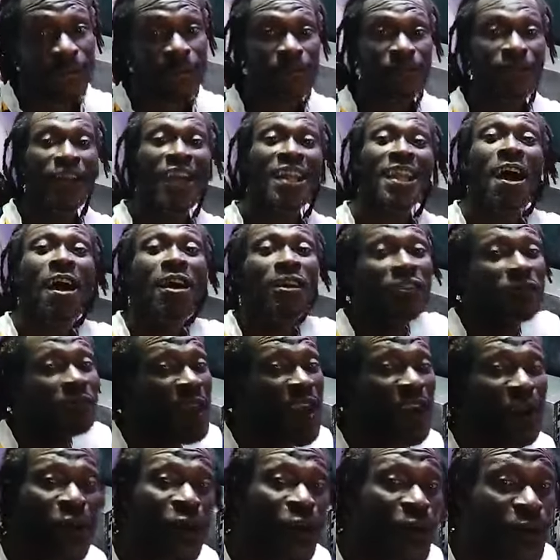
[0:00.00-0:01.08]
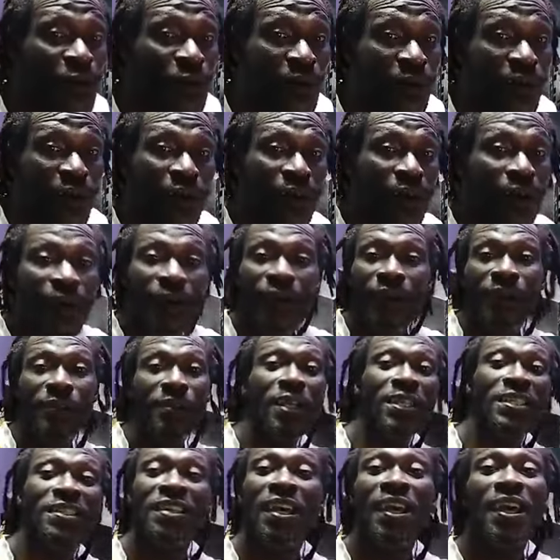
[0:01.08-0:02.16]
Now that's me cool.
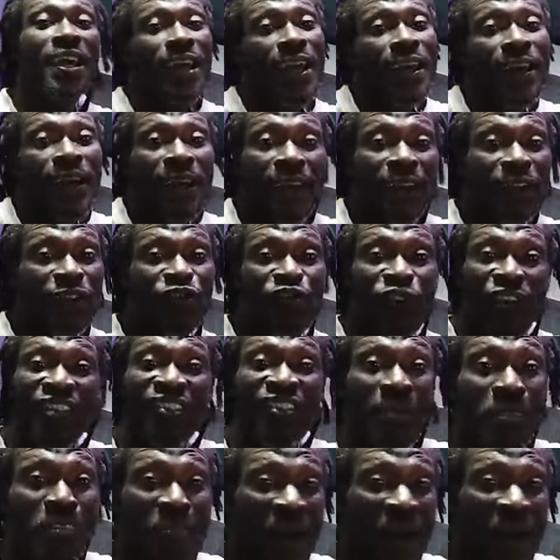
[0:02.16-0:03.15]
Don't say Drizi